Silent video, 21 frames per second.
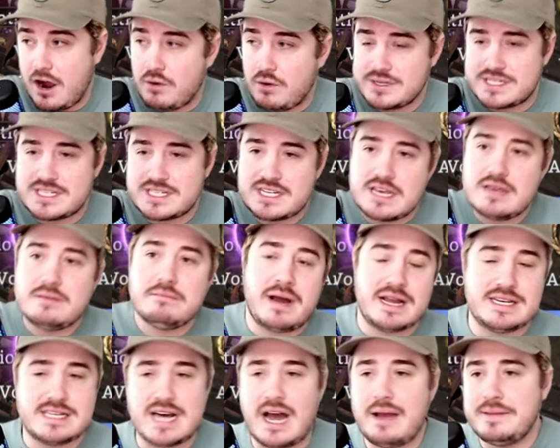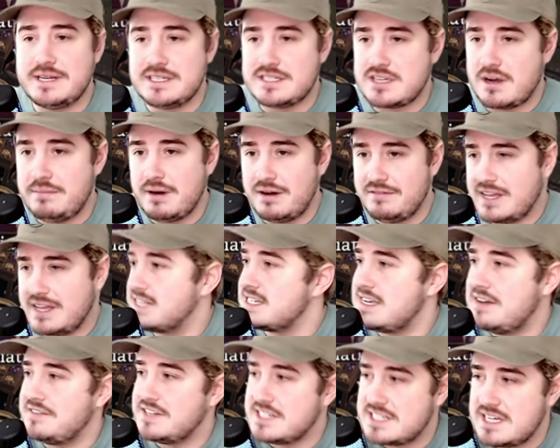always keep my diamonds above like
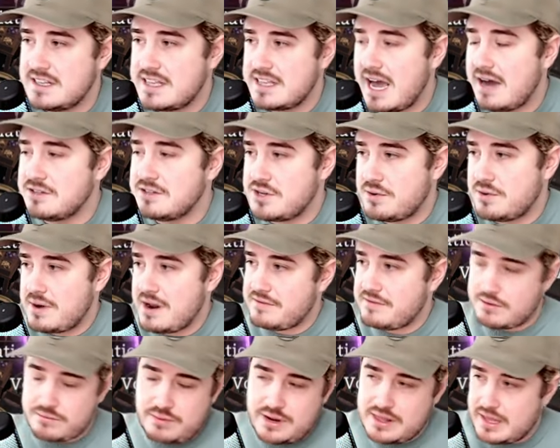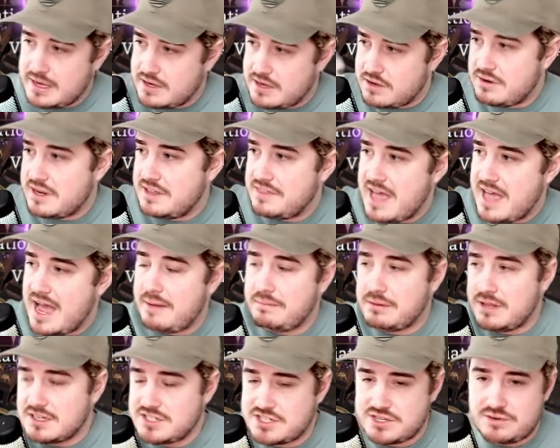seventeen thousand or whatever when like you need that
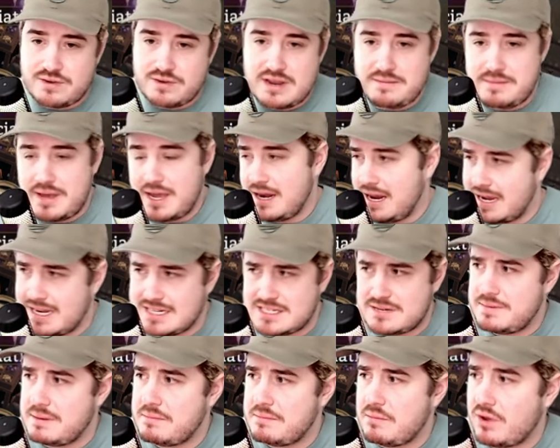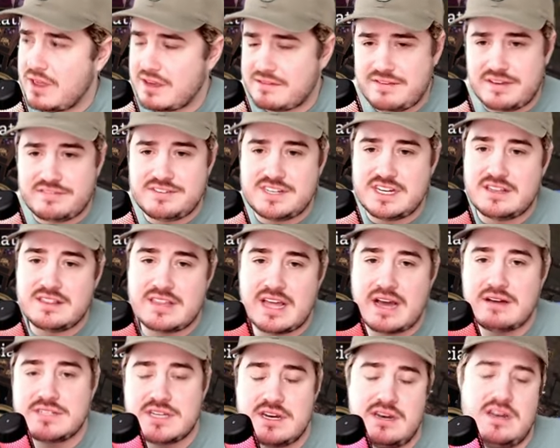plus the rebate. I guess it'd be more like fifteen
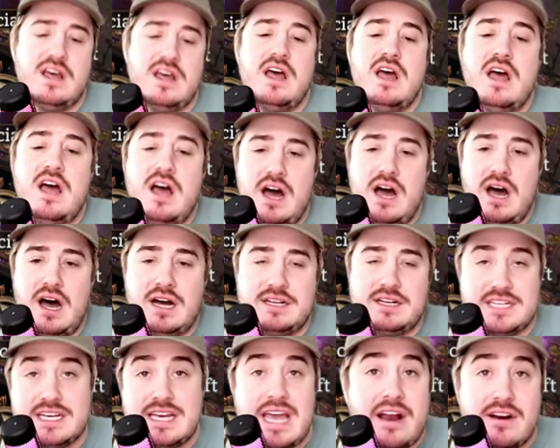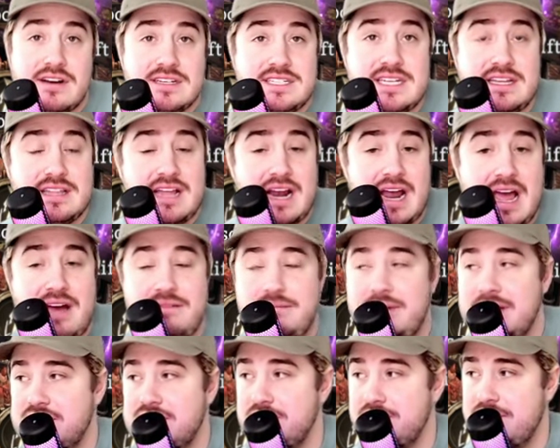thousand. Uh, to guarantee that I have
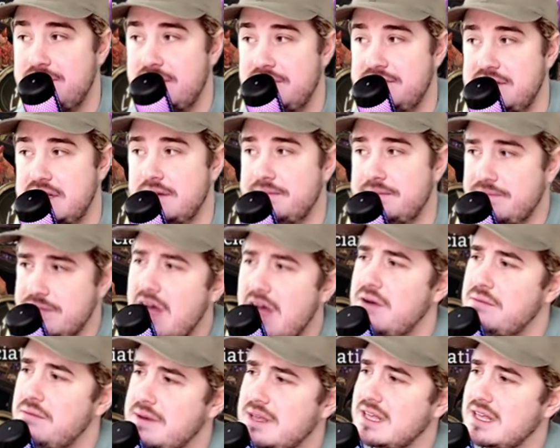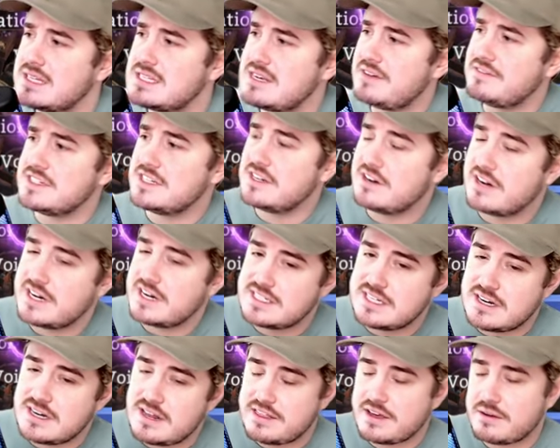my two fifty. Now it'd be like seventeen or
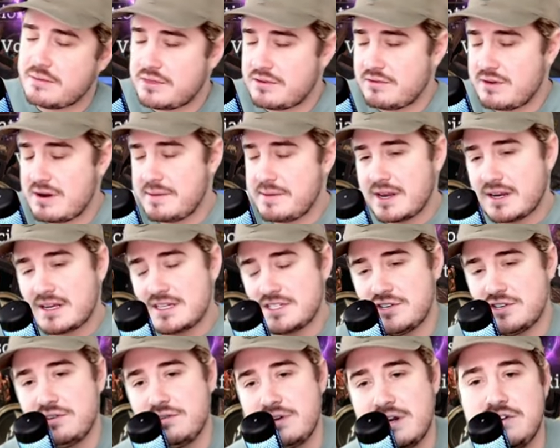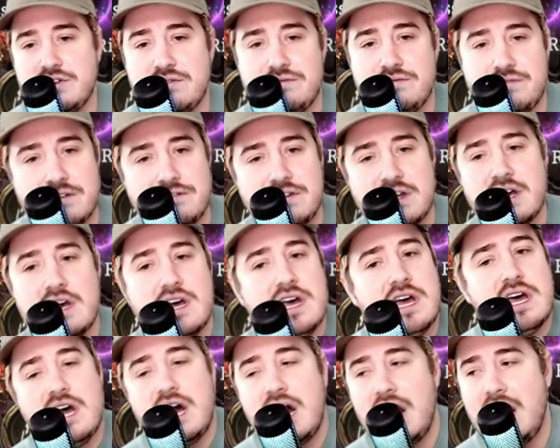eighteen, I think, with the rebate because you do need two fifty.
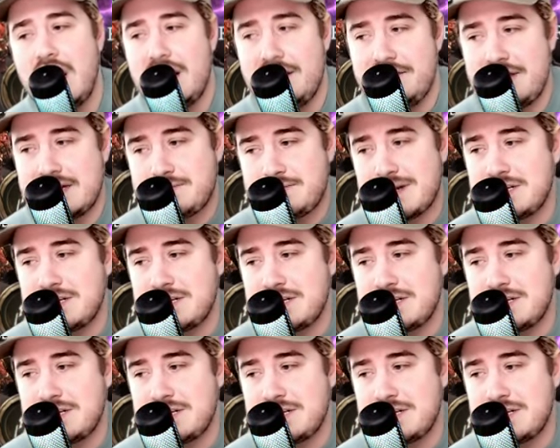Uh, that's